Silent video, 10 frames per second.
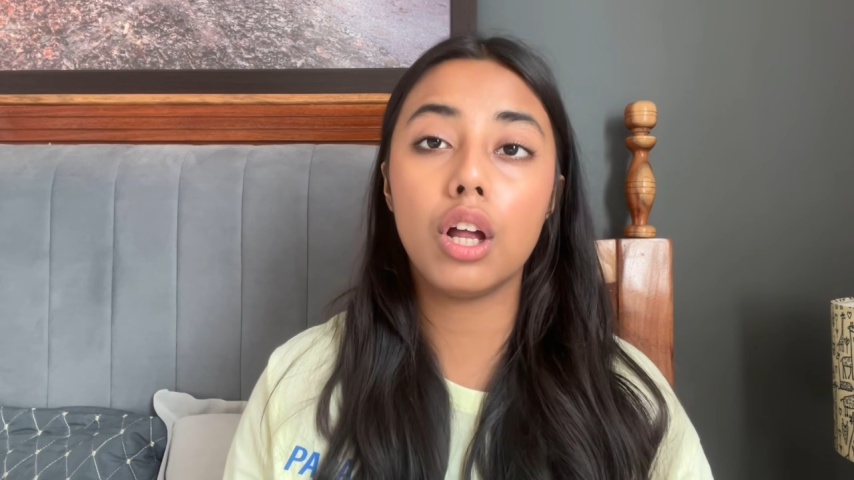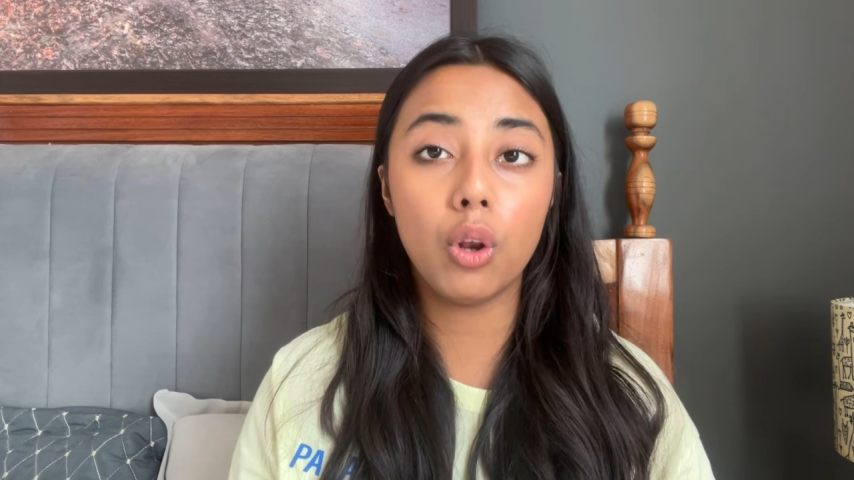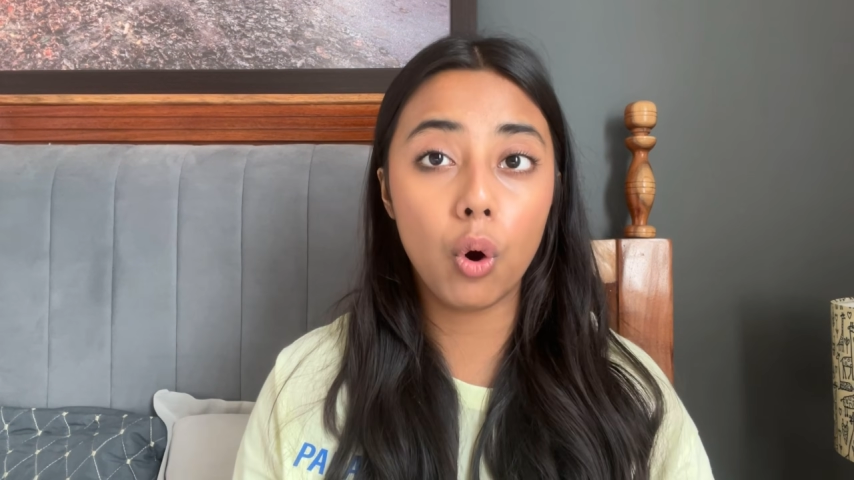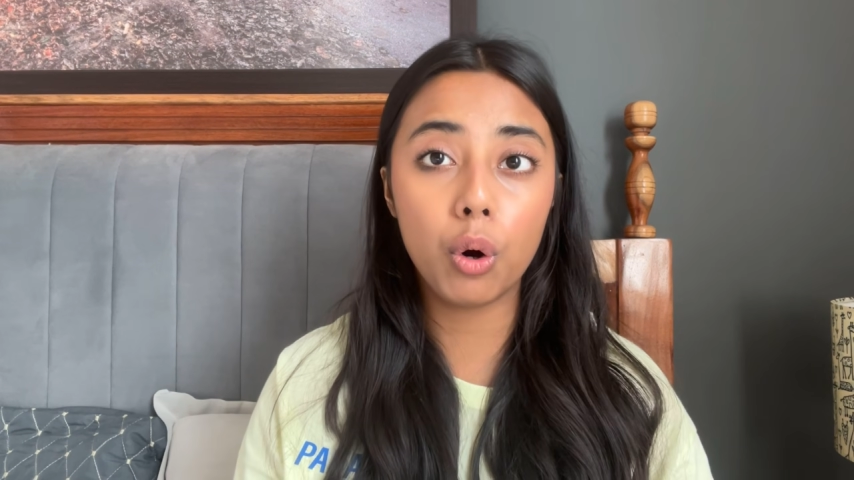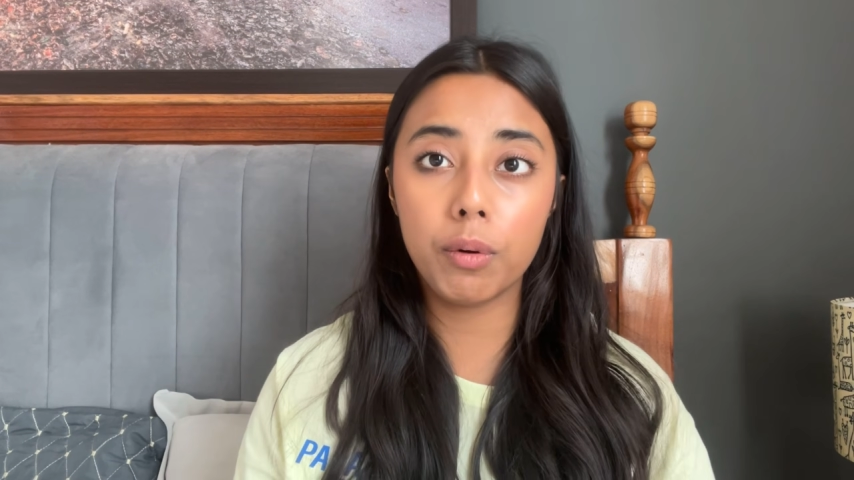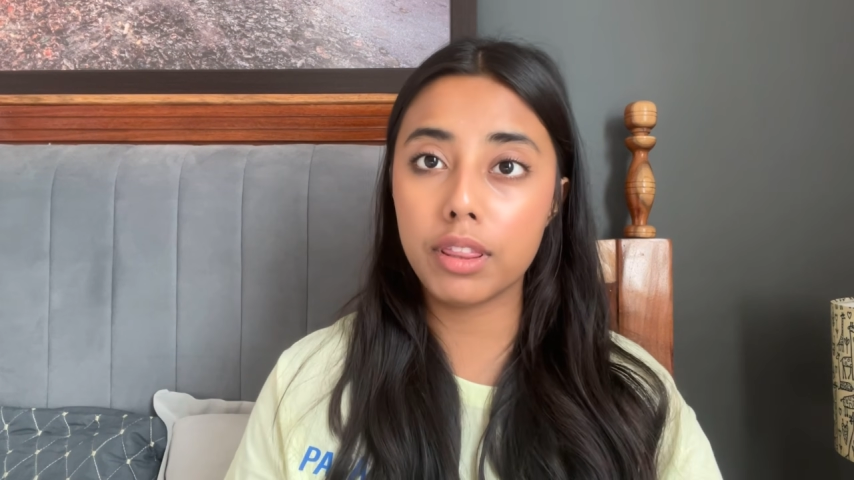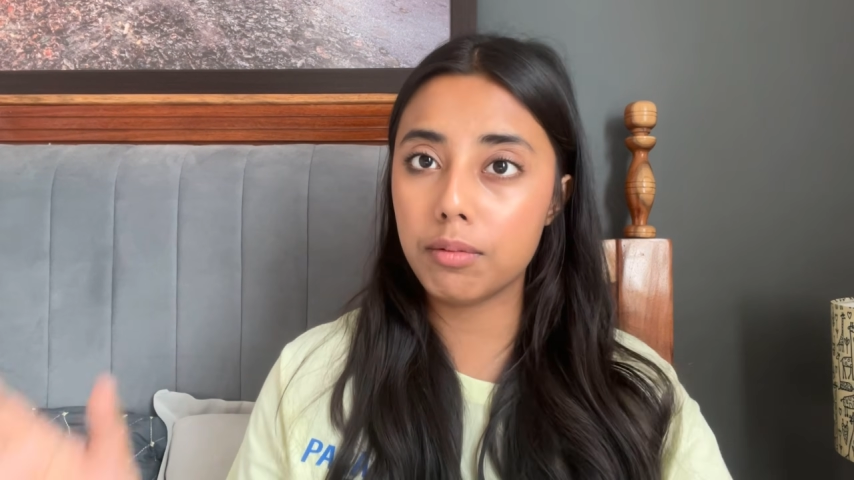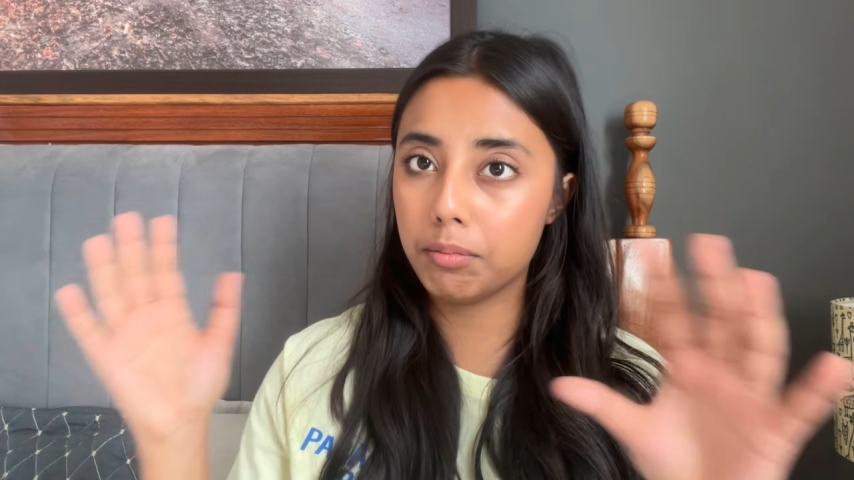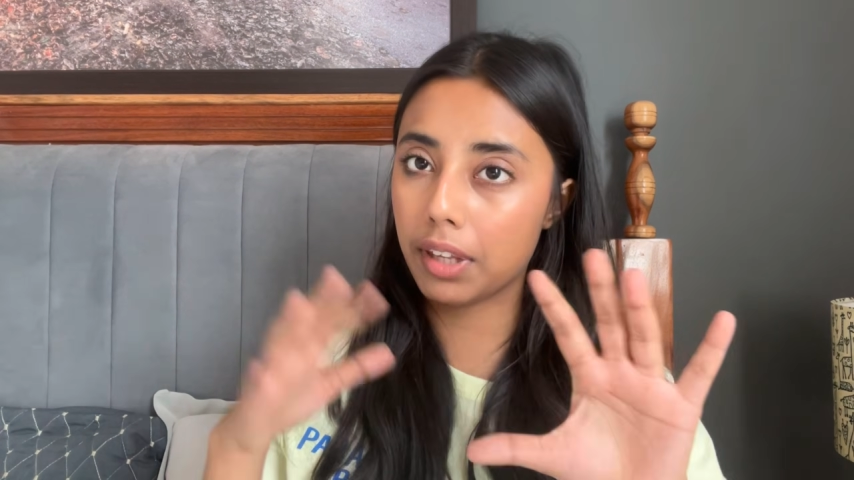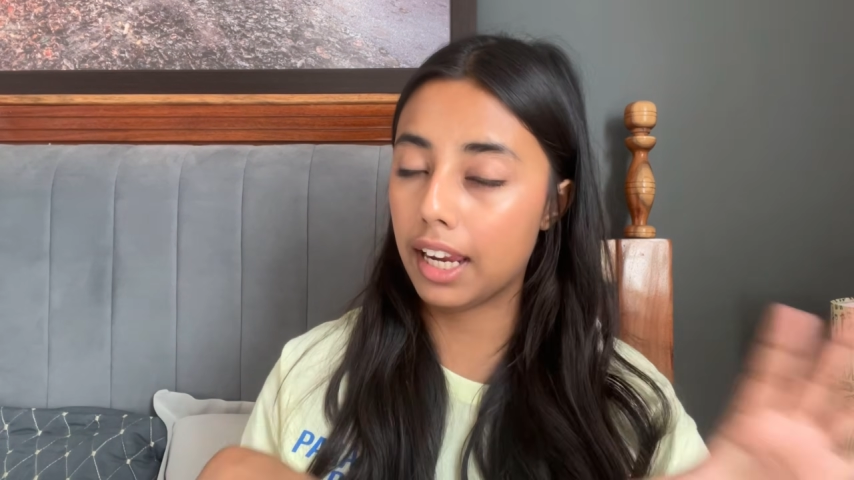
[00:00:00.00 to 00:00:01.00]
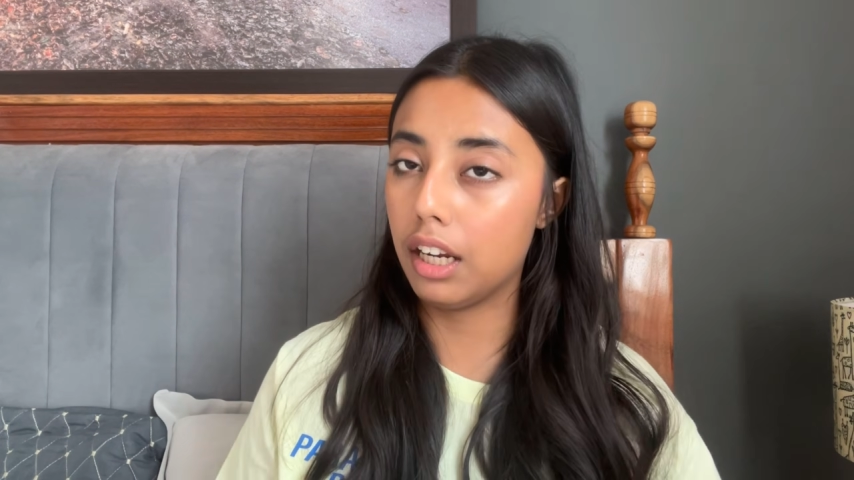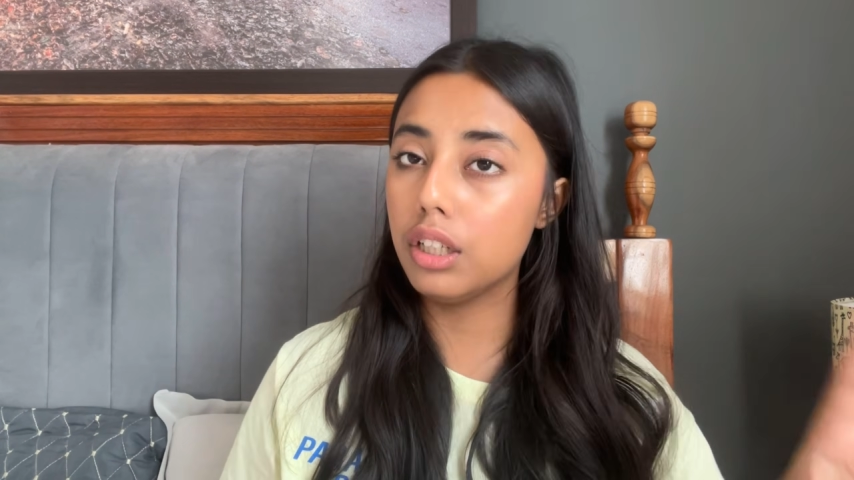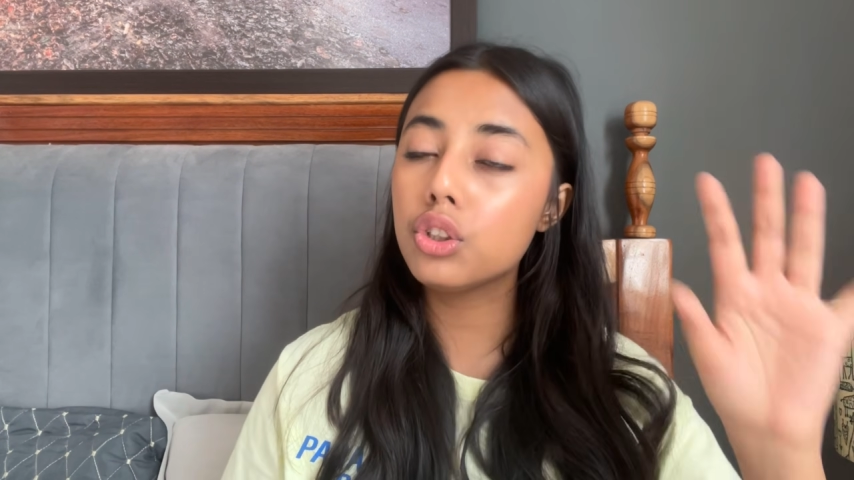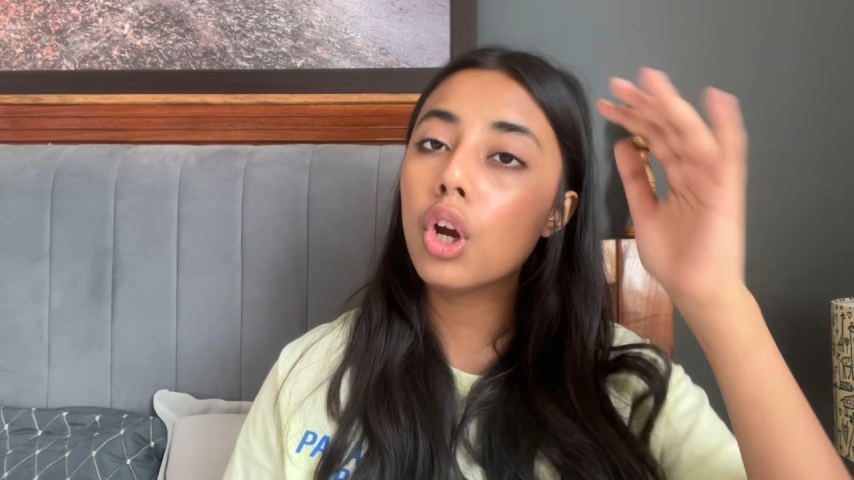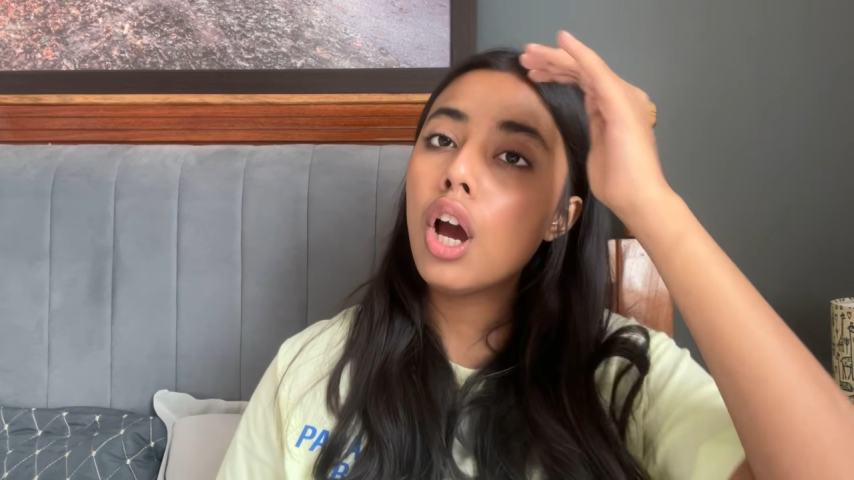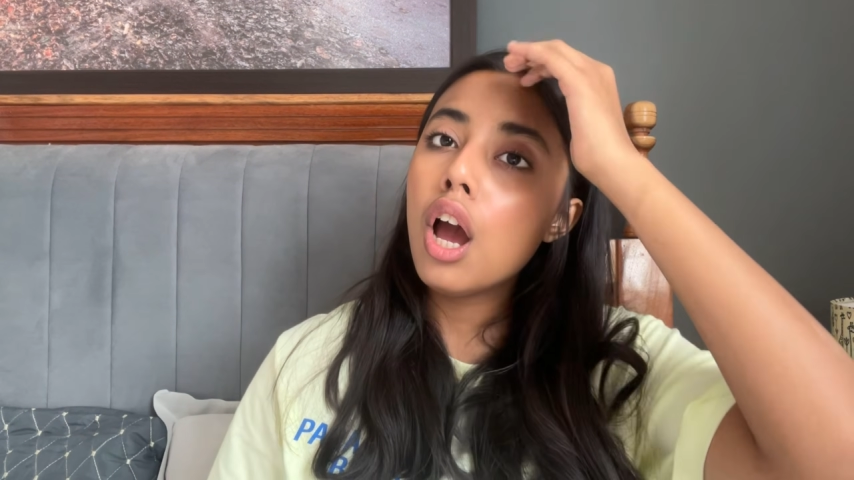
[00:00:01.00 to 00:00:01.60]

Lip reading: along with English,